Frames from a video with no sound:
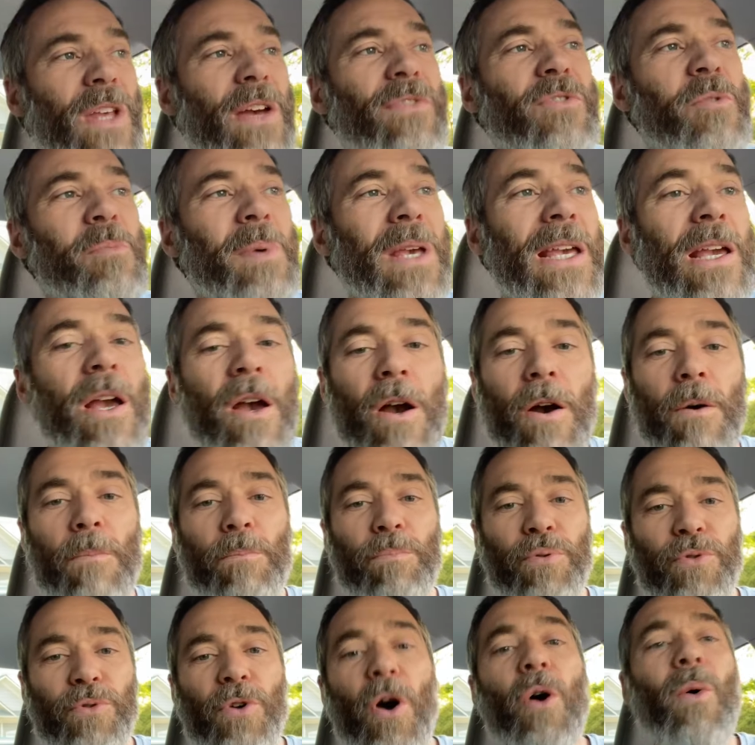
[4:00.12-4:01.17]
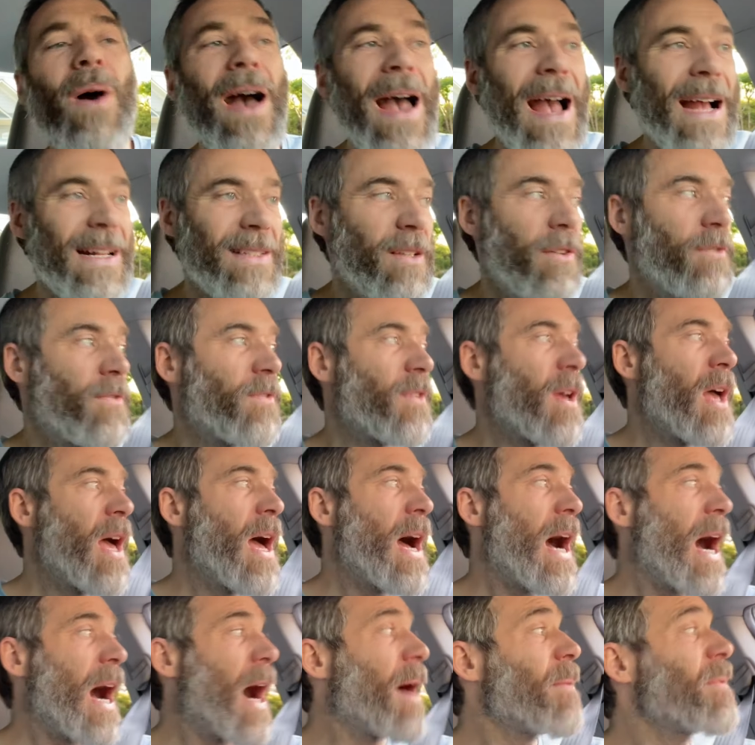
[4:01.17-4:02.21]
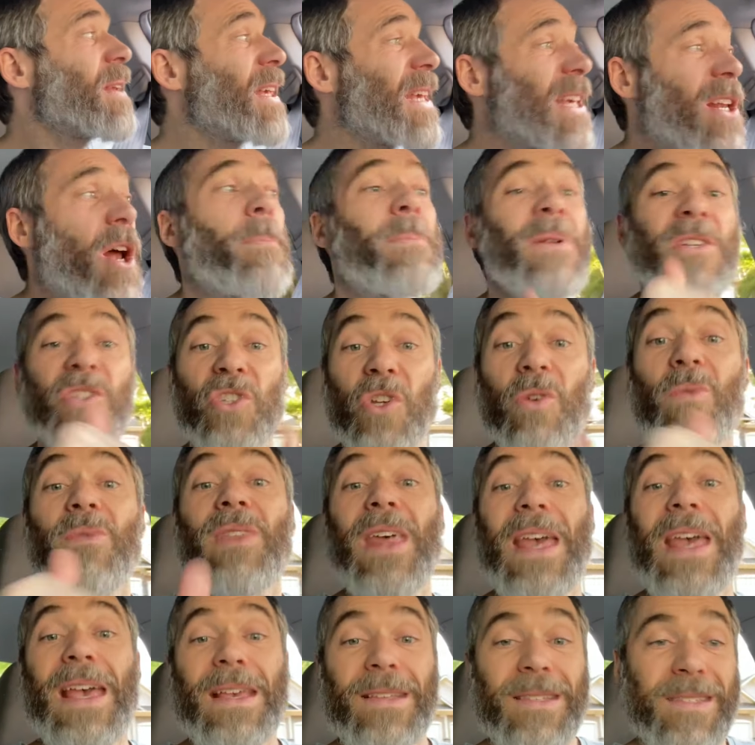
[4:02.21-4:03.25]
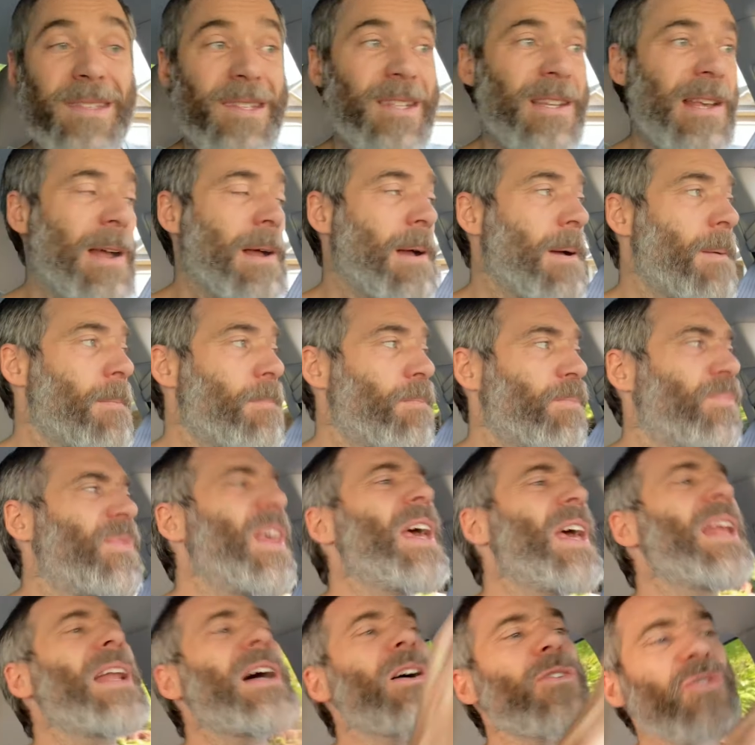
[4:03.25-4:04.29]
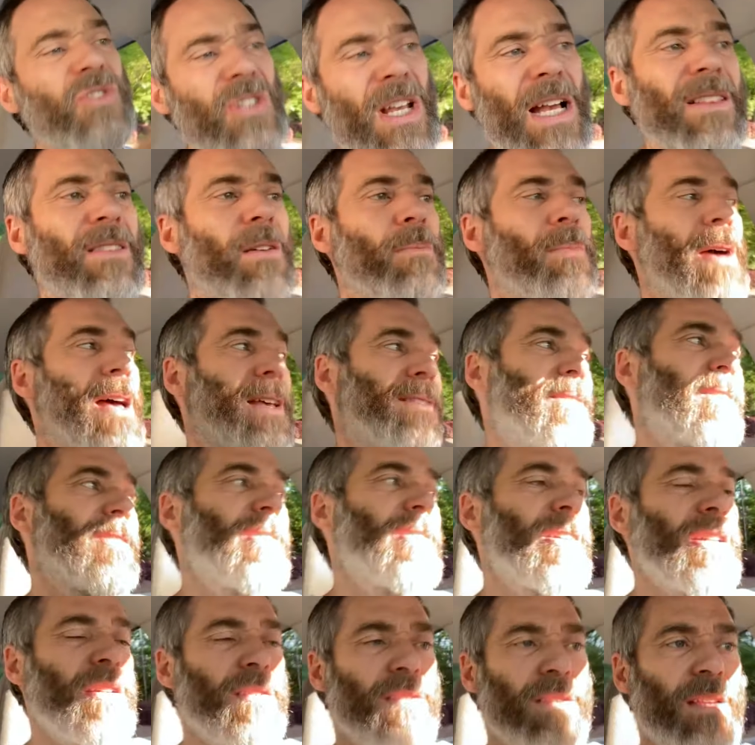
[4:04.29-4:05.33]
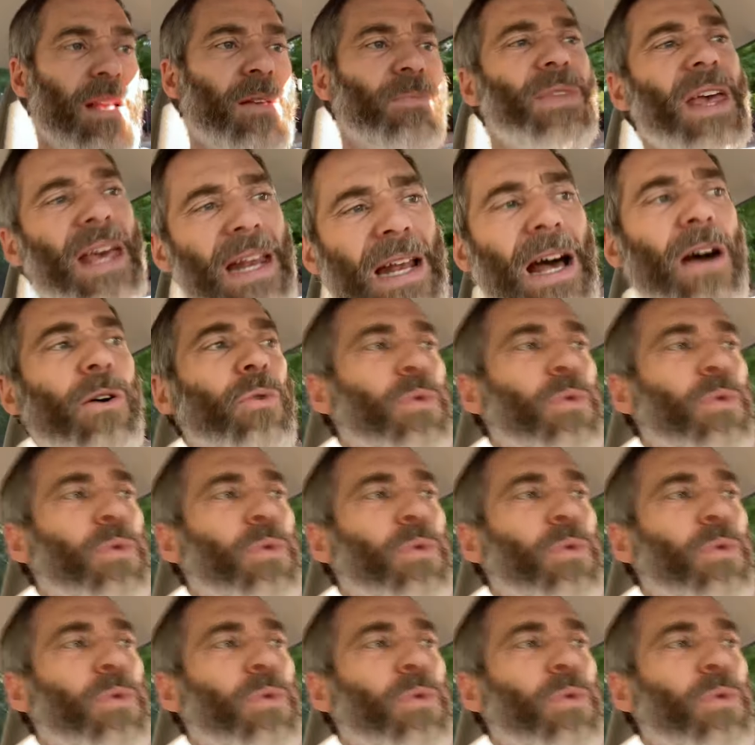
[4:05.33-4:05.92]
have to be proactive. I'm going to get up and do this. Then I'll check the messages. Then I'll